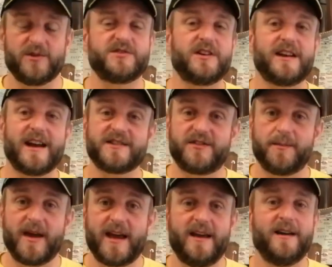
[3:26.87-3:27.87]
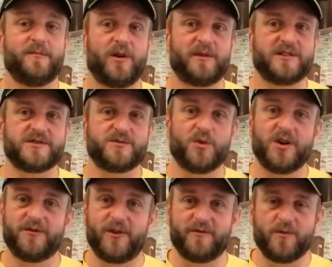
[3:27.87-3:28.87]
It certainly has for me. Probably doesn't
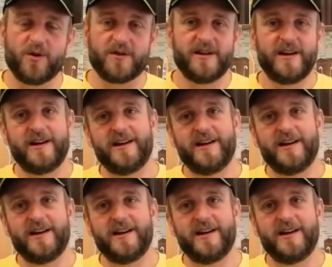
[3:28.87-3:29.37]
work for everyone.